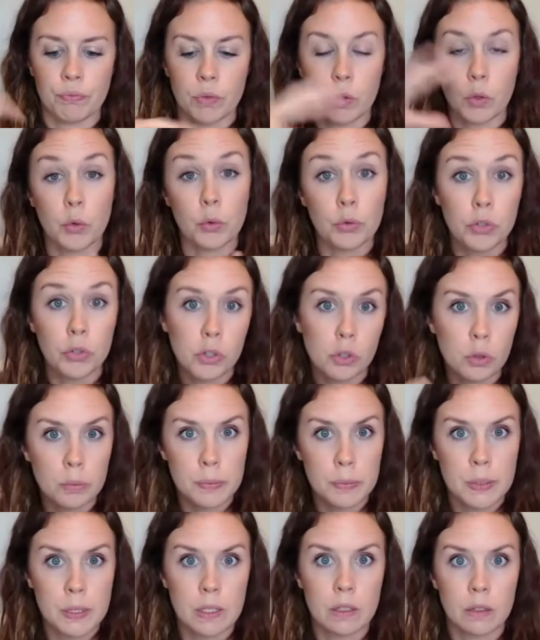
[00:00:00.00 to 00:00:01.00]

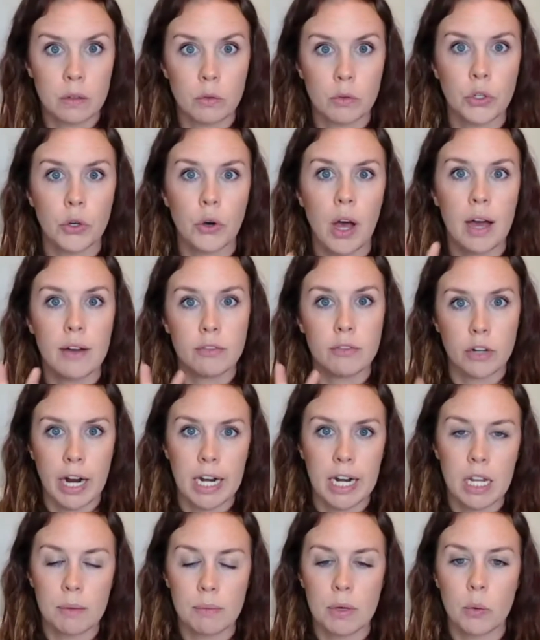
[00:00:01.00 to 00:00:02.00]
groups, you'll have
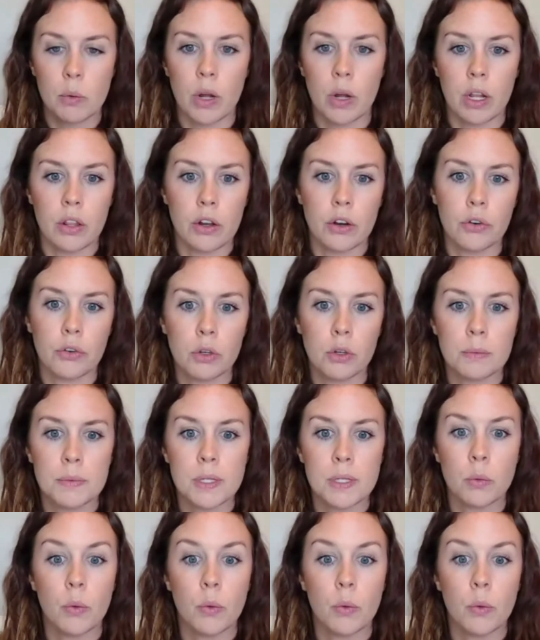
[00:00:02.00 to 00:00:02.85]
writing be one of their groups.